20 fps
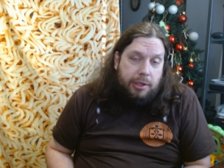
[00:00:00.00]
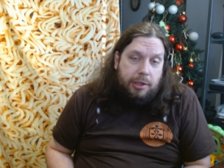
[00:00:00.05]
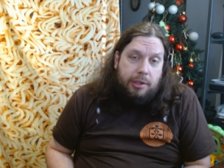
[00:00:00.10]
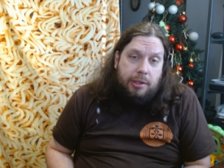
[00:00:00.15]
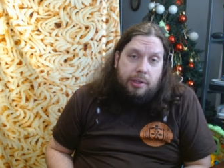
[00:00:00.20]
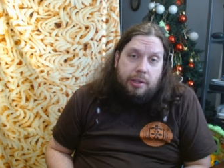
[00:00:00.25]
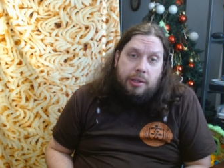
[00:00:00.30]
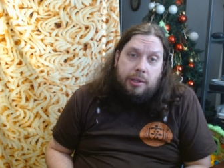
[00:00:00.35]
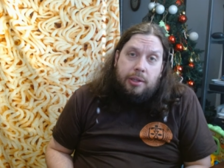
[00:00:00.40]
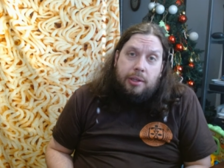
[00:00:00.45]

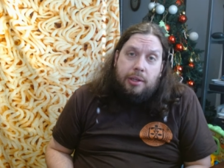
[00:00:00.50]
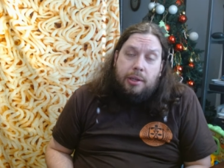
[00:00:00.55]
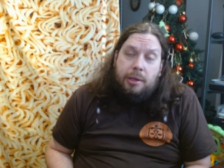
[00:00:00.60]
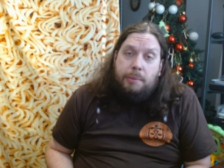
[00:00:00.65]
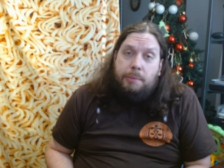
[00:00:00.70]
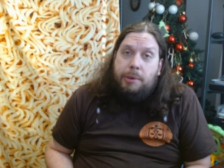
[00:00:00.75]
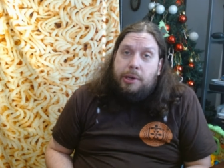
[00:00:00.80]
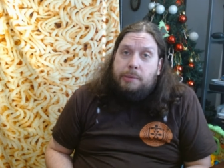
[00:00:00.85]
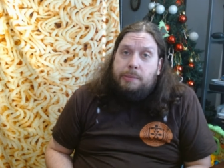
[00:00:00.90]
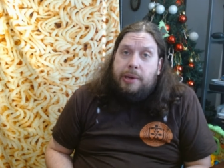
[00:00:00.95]
The
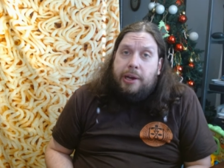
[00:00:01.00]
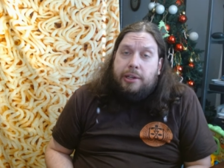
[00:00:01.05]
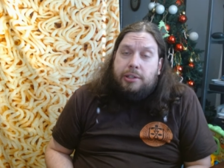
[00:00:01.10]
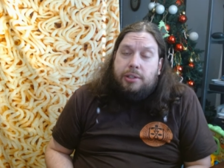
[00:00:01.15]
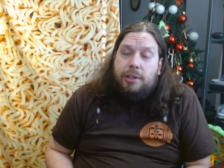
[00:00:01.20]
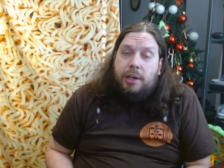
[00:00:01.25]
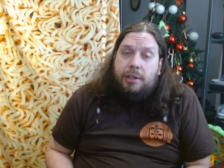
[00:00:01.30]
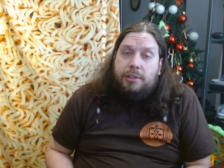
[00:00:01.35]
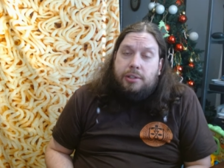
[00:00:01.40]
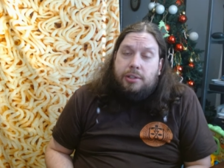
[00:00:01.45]
Big
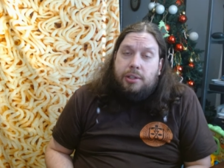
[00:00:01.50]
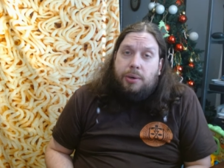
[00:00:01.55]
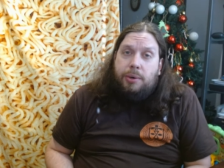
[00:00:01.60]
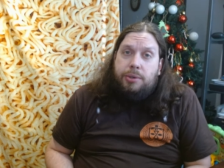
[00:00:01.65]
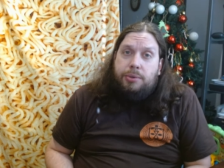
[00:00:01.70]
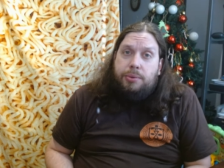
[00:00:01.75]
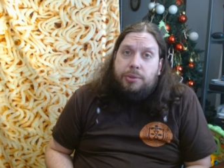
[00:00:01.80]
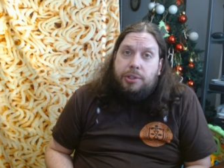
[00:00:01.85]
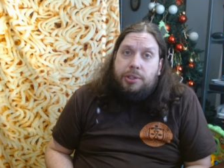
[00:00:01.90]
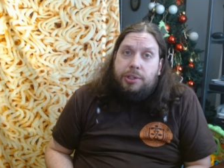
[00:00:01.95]
Mac sauce
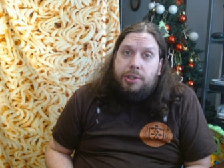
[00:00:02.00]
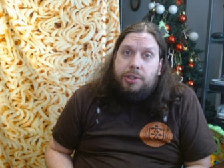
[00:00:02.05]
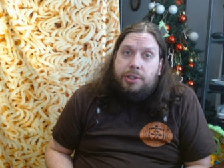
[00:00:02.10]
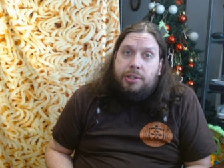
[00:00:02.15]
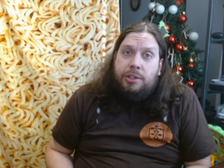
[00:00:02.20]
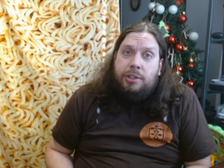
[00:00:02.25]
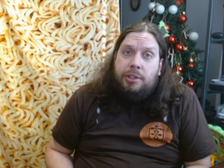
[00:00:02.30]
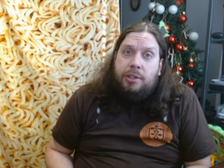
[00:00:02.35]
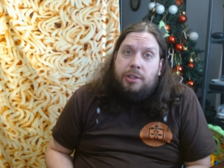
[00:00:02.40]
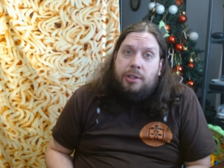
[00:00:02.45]
is always really
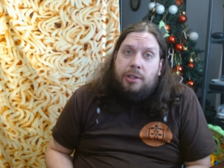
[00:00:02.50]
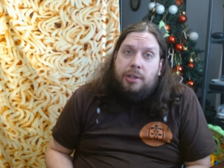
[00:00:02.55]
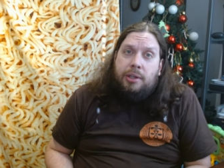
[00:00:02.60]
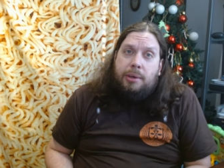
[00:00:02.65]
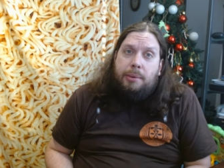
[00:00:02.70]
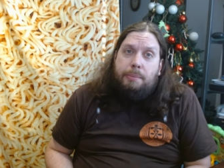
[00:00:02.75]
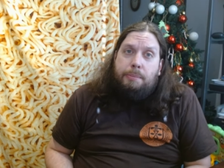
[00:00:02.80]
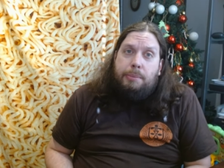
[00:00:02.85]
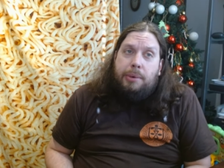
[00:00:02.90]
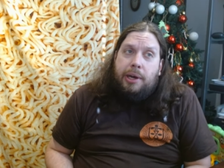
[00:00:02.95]
good,
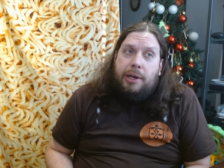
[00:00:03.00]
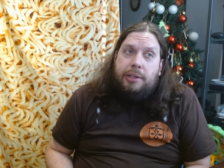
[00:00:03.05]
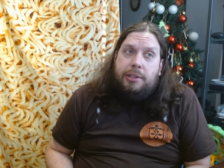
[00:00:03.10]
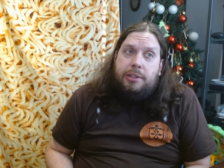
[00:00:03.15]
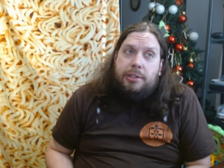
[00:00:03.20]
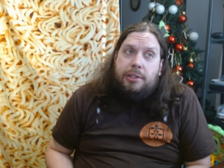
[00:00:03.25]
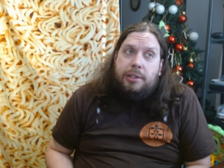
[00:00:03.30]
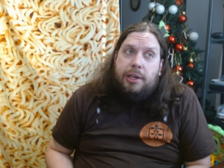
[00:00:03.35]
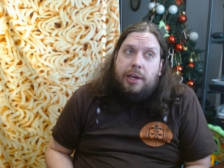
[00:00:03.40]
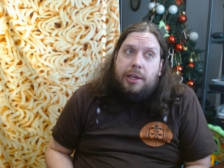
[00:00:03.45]

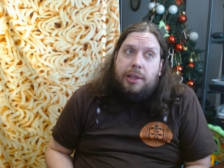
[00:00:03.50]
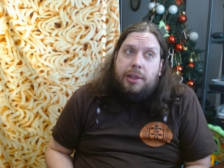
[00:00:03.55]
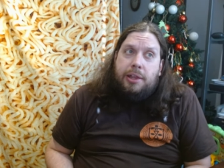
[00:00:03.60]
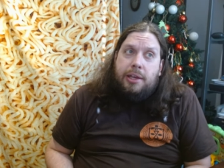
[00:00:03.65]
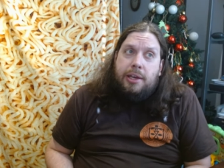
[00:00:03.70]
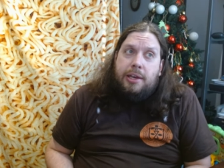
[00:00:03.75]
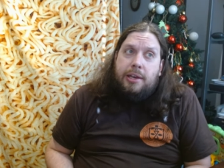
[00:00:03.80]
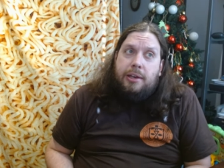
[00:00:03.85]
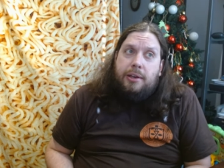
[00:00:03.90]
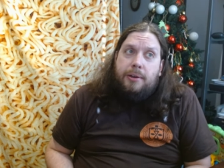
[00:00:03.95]
but
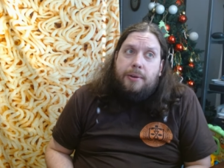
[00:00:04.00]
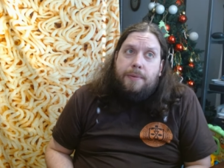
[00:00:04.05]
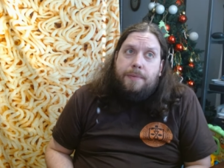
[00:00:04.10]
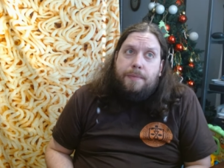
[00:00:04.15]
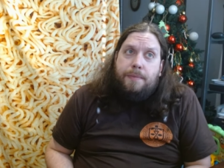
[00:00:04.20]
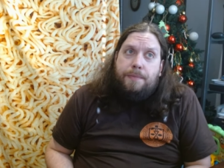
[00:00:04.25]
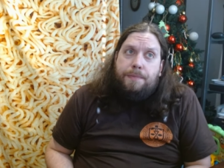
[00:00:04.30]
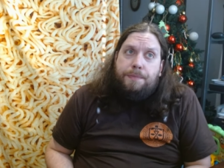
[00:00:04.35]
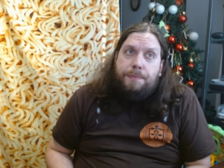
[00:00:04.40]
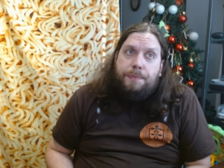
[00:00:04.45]
I
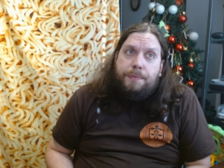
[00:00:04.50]
think